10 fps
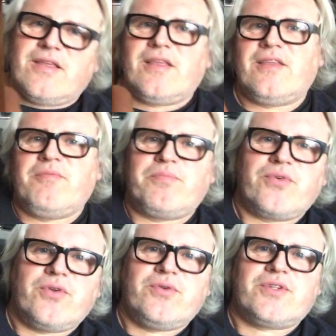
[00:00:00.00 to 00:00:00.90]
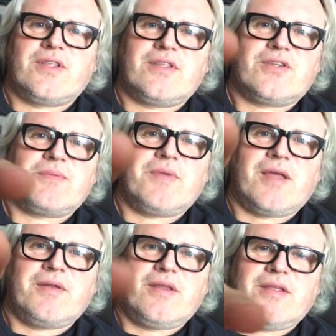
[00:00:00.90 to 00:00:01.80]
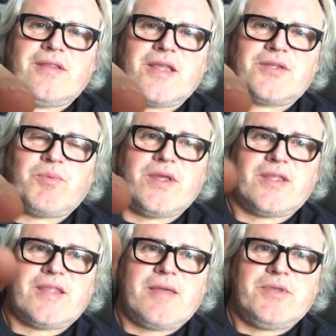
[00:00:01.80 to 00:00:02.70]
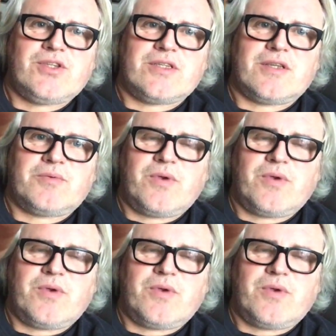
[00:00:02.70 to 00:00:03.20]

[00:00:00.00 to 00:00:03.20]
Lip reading: you've bruised and that's where the damage is. That's